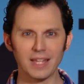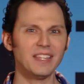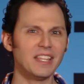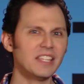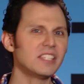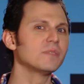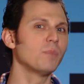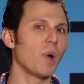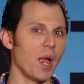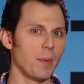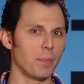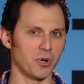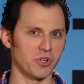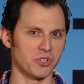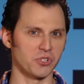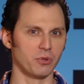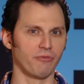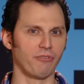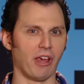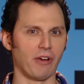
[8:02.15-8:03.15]
This is my
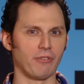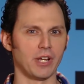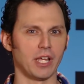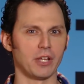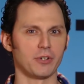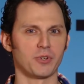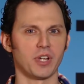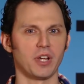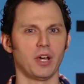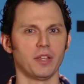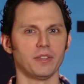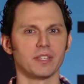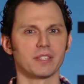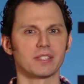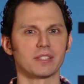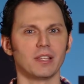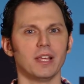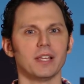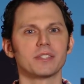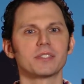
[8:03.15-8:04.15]
personal favorite entry on
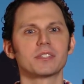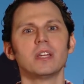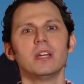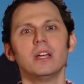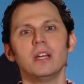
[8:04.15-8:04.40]
this list.